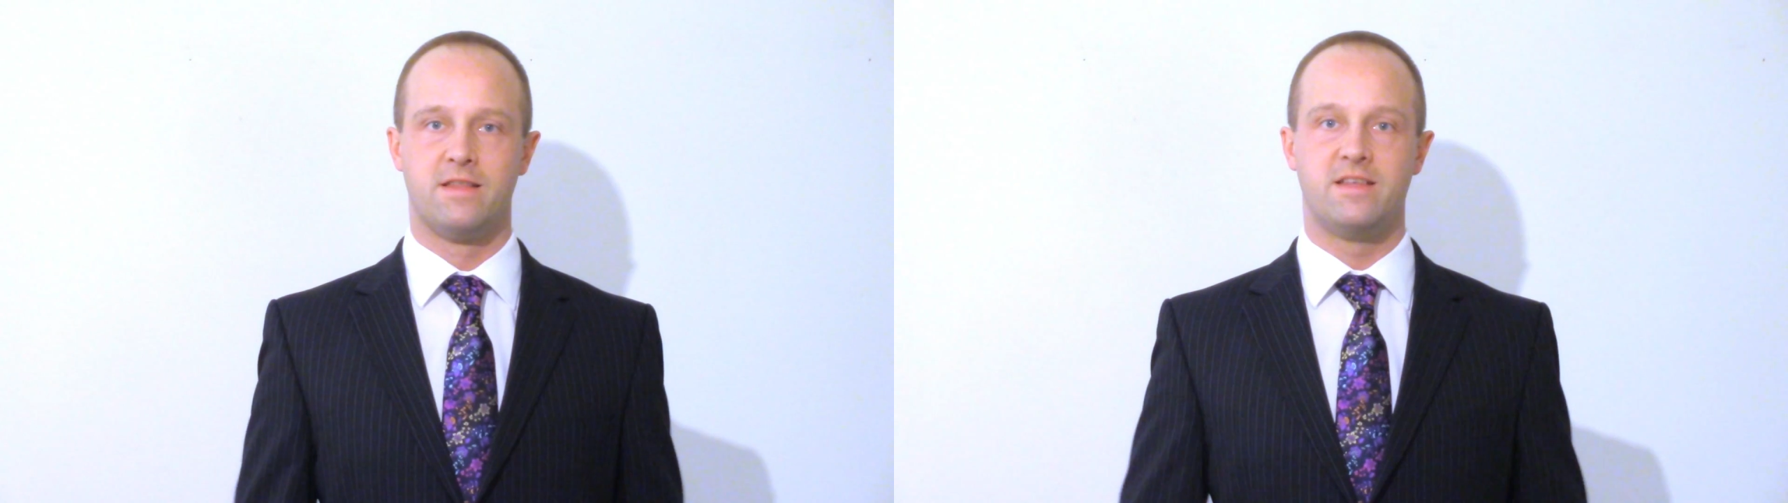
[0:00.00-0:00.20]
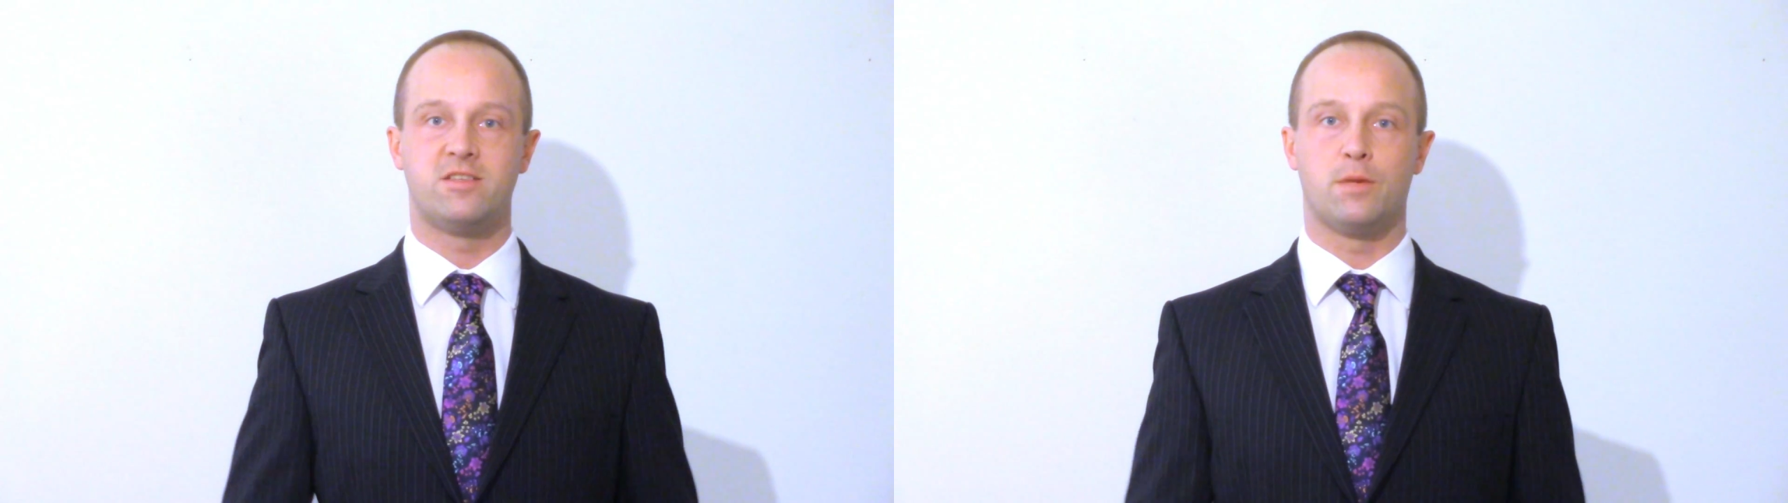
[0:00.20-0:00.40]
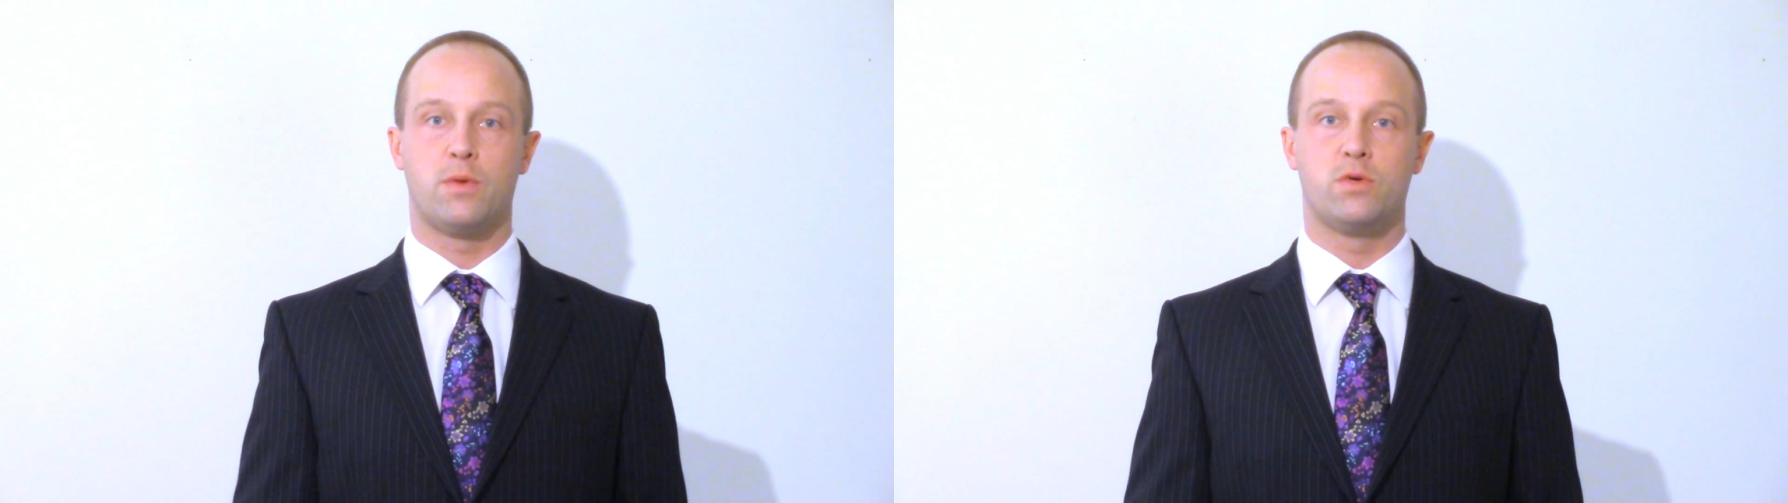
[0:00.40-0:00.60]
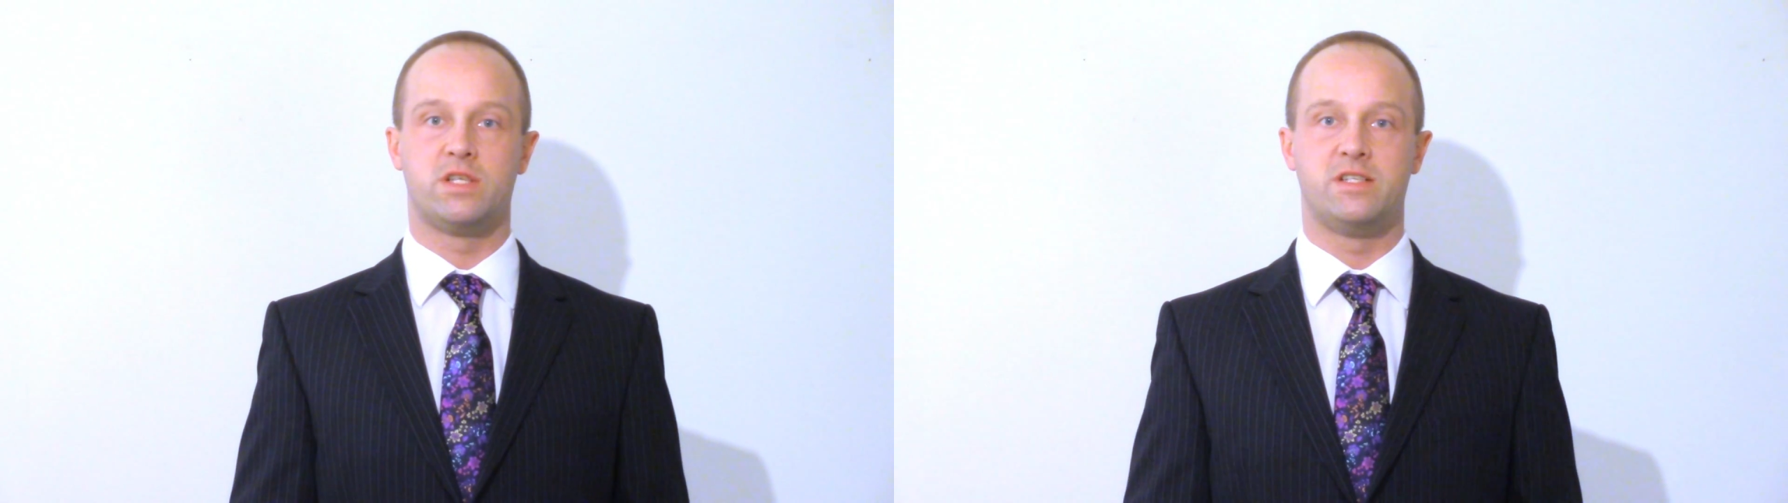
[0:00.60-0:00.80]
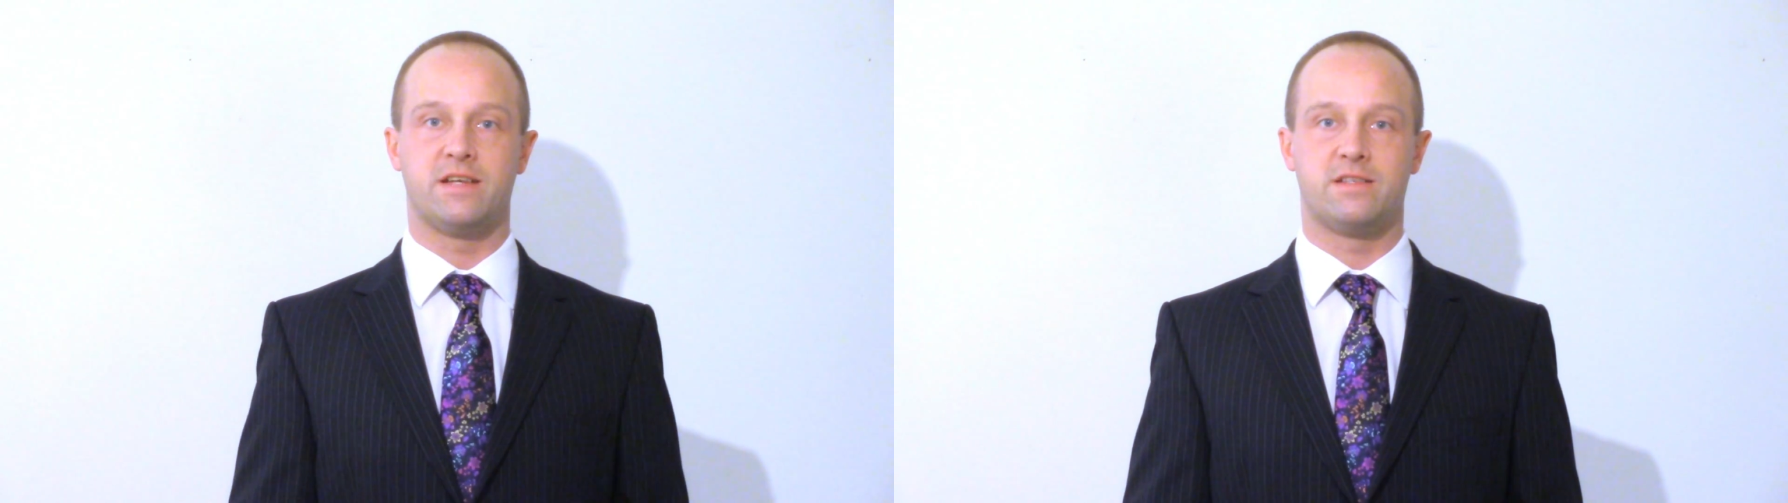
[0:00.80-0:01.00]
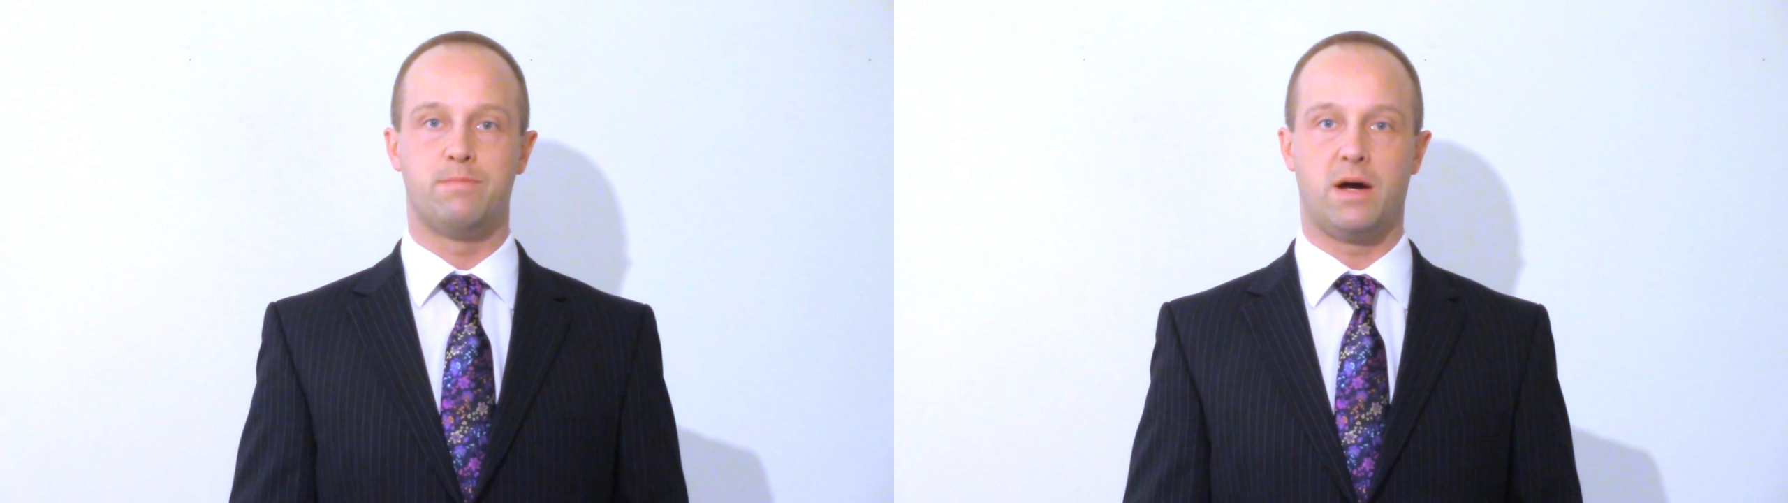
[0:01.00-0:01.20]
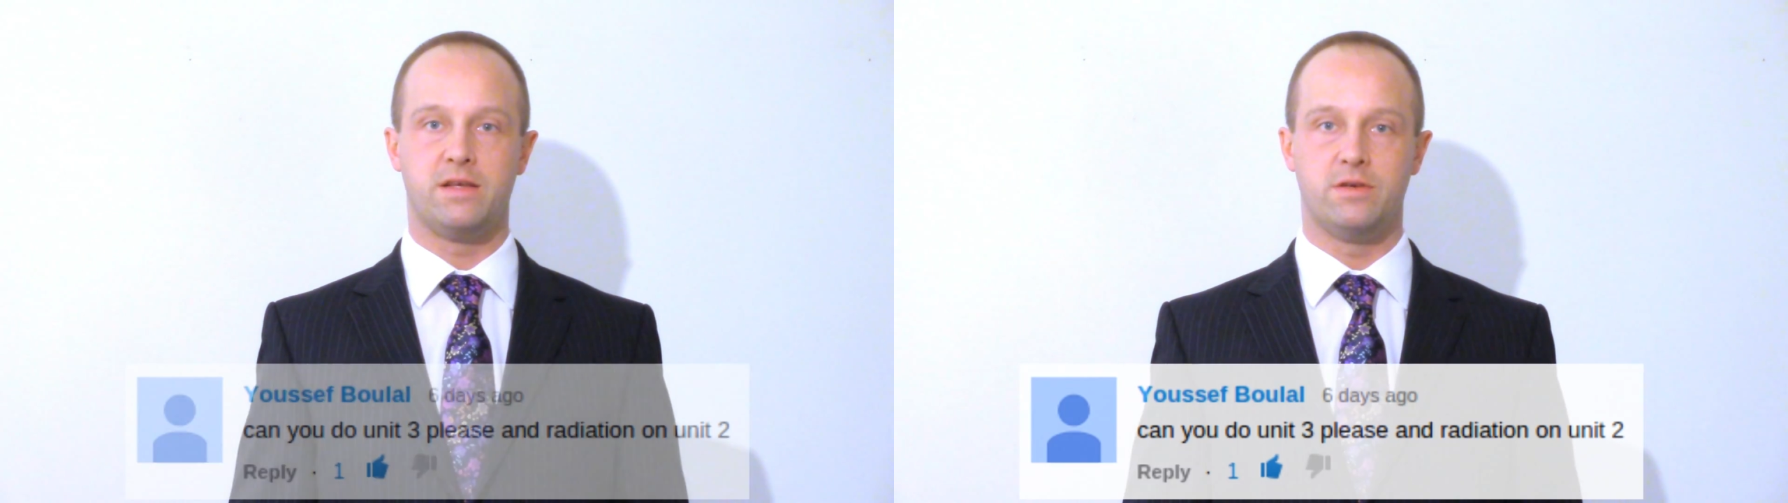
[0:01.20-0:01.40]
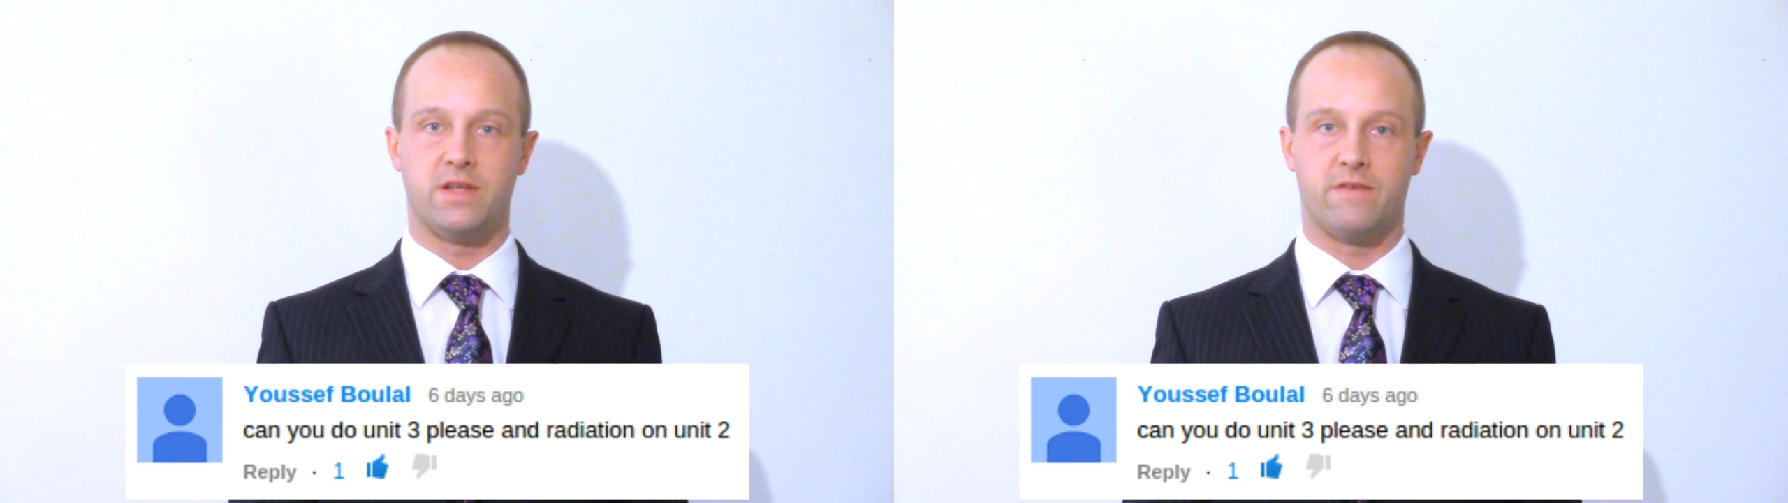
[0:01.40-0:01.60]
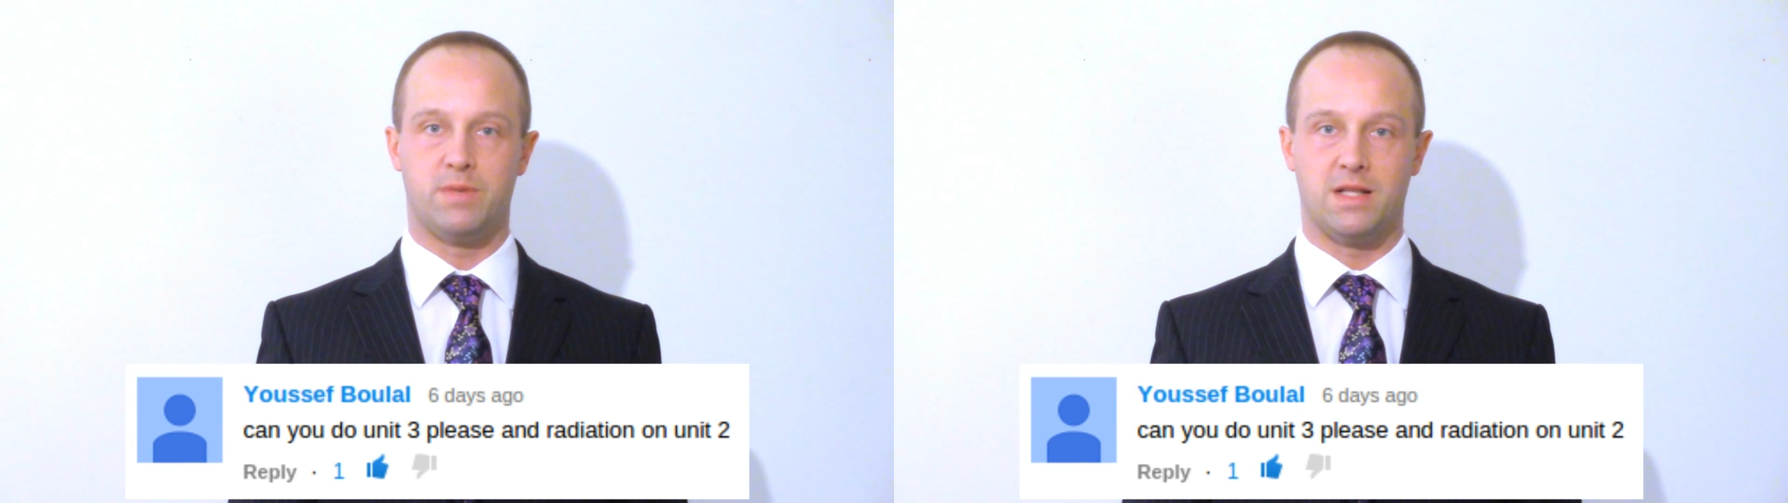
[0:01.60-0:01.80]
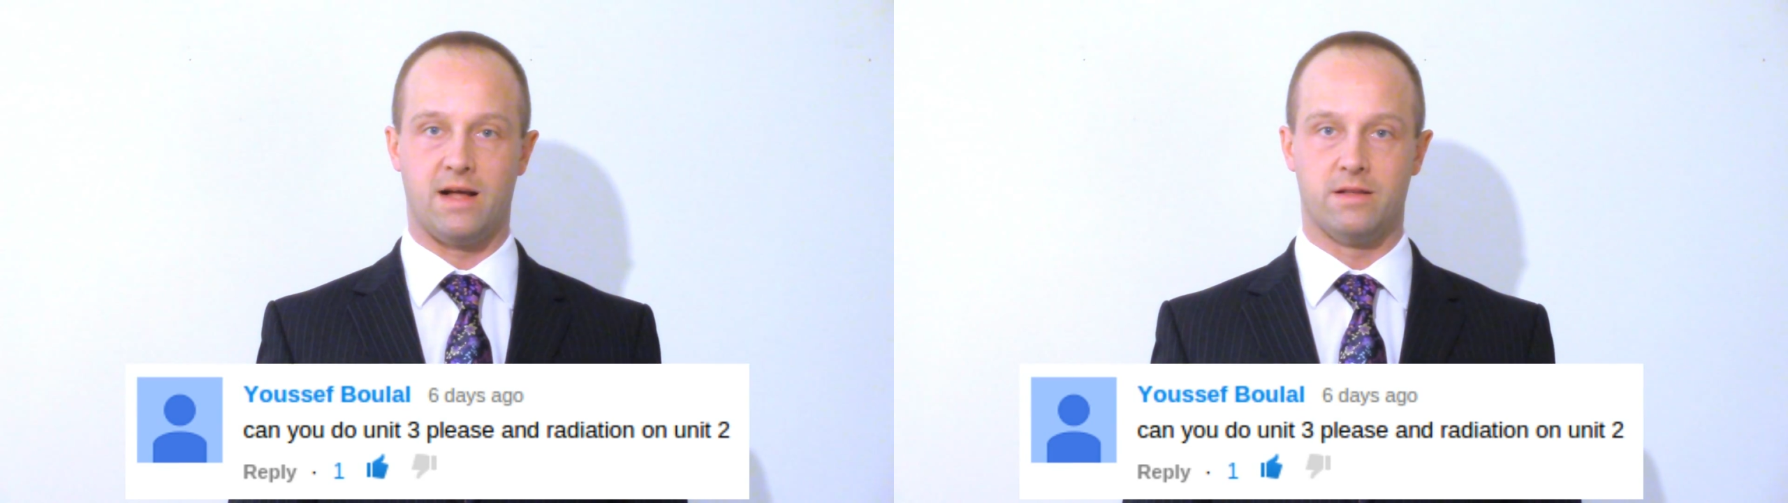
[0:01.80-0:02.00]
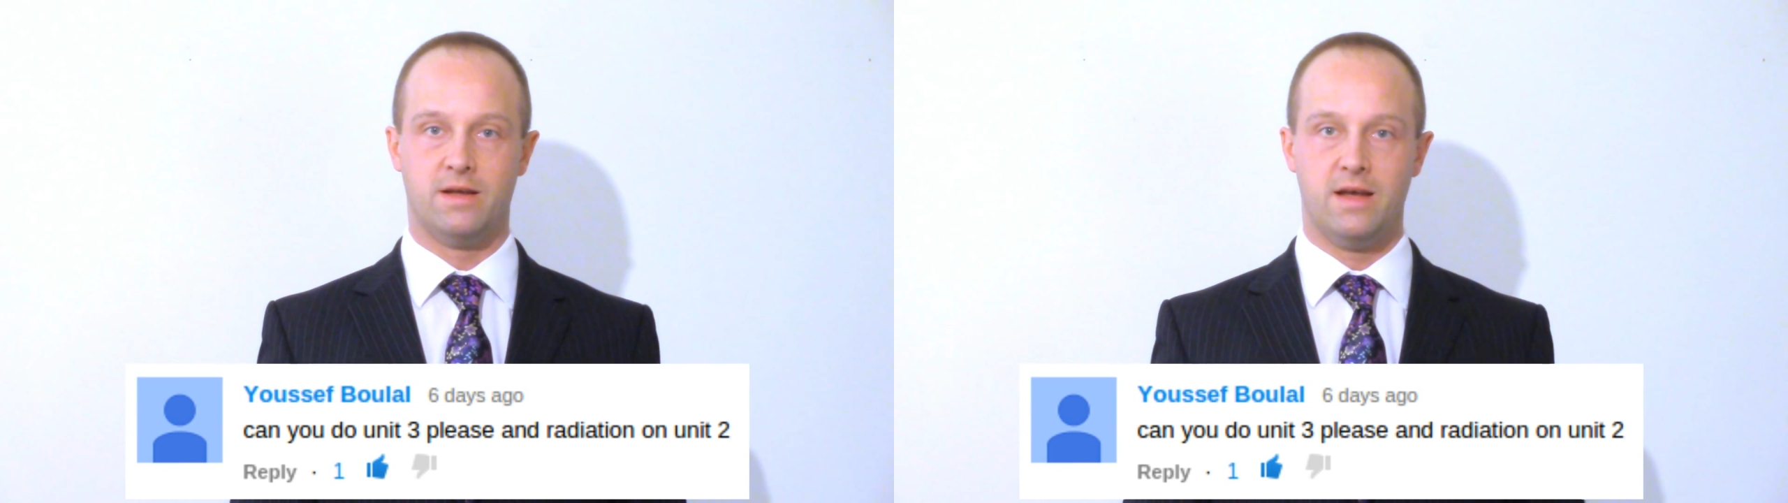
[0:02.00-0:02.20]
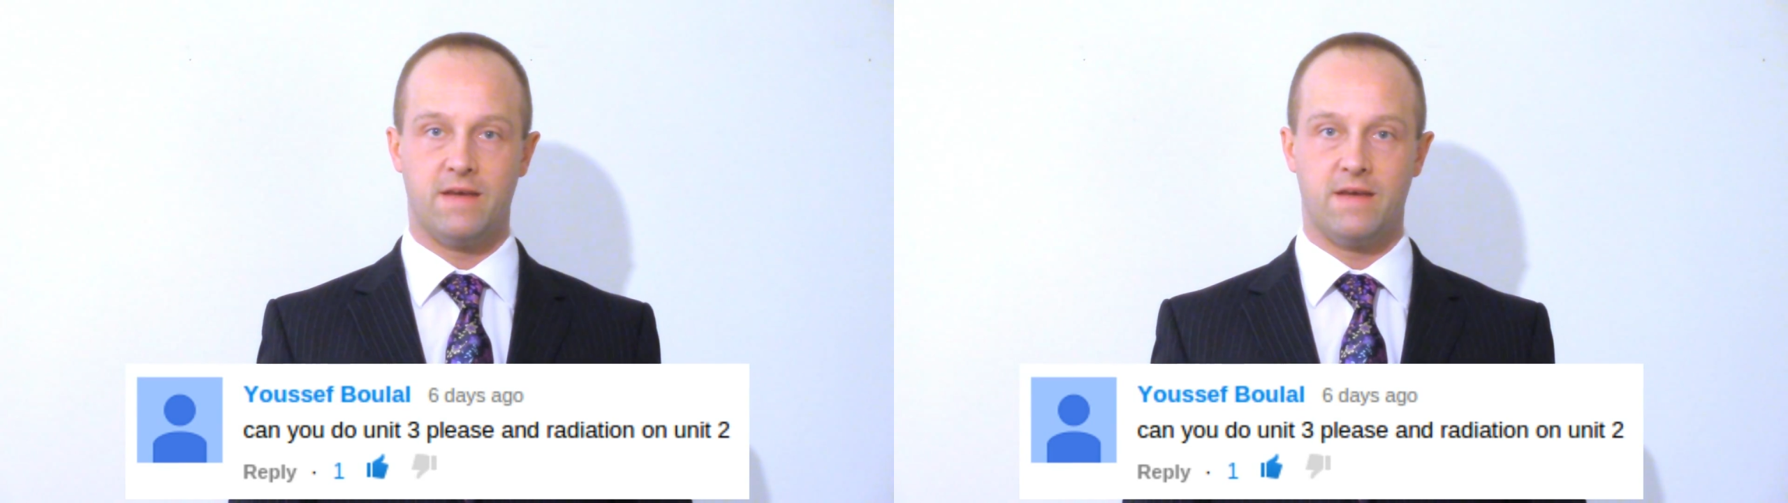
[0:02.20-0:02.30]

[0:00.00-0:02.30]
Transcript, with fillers: This topic was suggested by Youssef Bilal.